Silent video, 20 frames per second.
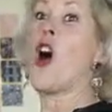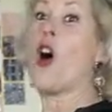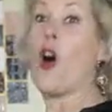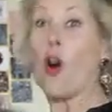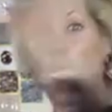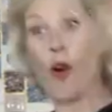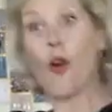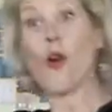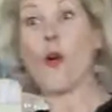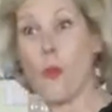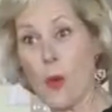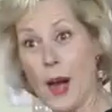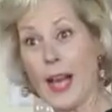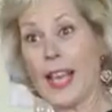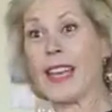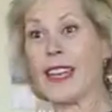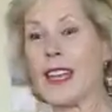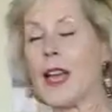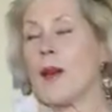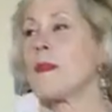all
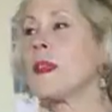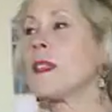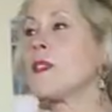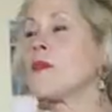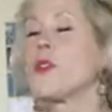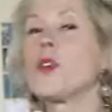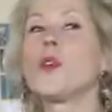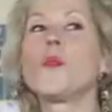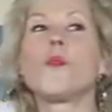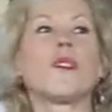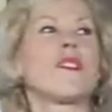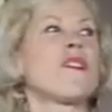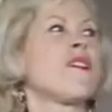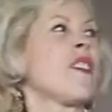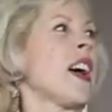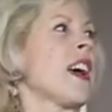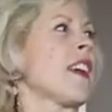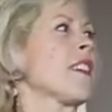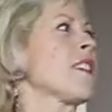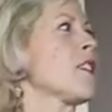white. I mean, the room was
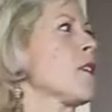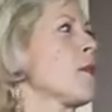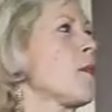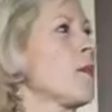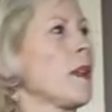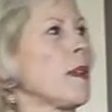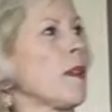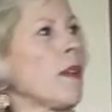vast. It would be,